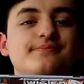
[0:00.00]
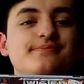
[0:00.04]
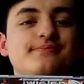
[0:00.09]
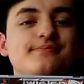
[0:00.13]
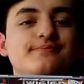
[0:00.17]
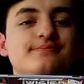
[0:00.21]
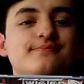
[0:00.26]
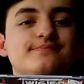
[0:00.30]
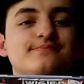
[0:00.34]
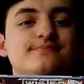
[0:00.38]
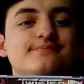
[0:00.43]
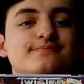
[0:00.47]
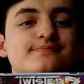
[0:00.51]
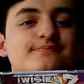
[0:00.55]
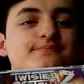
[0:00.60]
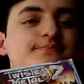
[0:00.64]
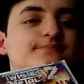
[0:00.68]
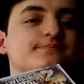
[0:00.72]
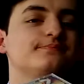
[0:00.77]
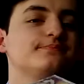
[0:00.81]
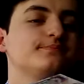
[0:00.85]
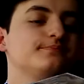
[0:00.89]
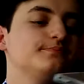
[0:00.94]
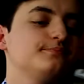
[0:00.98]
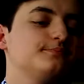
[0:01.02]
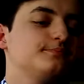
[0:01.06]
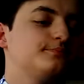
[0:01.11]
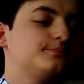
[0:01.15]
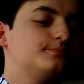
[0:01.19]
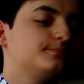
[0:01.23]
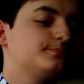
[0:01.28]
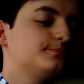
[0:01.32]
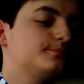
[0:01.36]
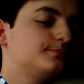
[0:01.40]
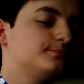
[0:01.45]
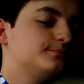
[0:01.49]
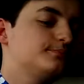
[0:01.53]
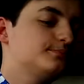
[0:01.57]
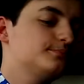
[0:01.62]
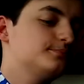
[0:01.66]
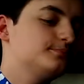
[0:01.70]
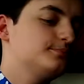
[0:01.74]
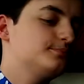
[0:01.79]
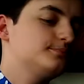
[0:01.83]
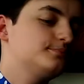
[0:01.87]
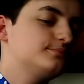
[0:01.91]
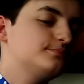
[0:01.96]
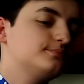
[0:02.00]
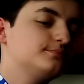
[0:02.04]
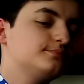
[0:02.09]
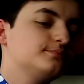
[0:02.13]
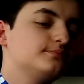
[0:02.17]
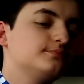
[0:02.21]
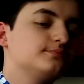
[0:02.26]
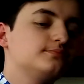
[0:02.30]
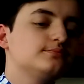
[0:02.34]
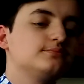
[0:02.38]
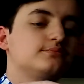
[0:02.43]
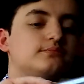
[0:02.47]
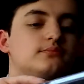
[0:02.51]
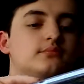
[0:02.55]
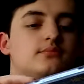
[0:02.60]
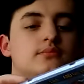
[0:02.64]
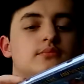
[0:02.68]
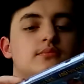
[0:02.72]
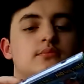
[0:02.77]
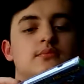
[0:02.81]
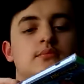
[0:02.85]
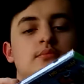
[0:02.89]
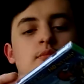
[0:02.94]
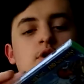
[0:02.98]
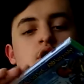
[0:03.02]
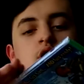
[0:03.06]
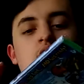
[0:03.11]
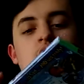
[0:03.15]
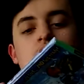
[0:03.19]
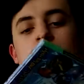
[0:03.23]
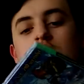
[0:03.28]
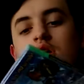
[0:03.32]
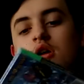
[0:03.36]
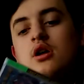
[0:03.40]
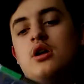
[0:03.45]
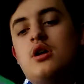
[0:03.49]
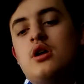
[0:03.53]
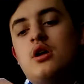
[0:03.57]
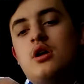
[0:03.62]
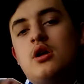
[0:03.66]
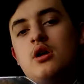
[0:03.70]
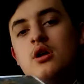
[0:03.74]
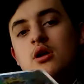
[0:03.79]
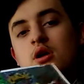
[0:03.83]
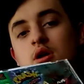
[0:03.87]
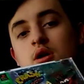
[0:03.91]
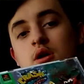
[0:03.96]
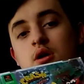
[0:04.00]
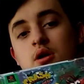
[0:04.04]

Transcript: (silence)